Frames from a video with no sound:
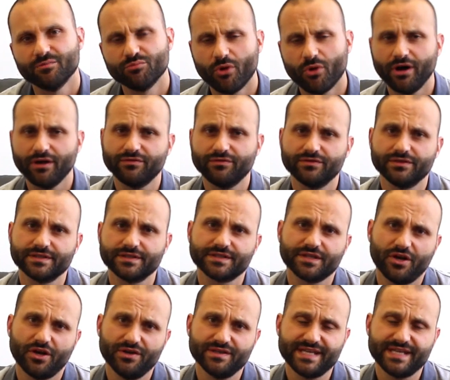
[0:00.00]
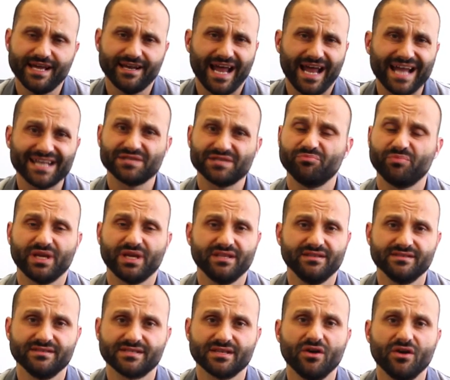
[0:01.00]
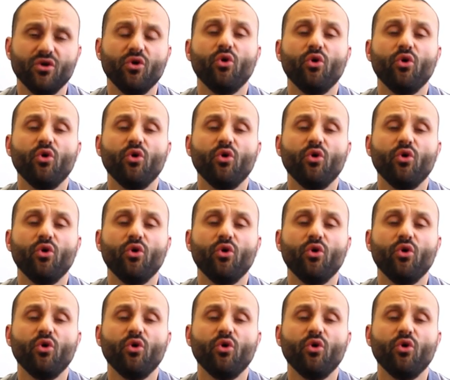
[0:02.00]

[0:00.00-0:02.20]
mindfulness goes out and underpins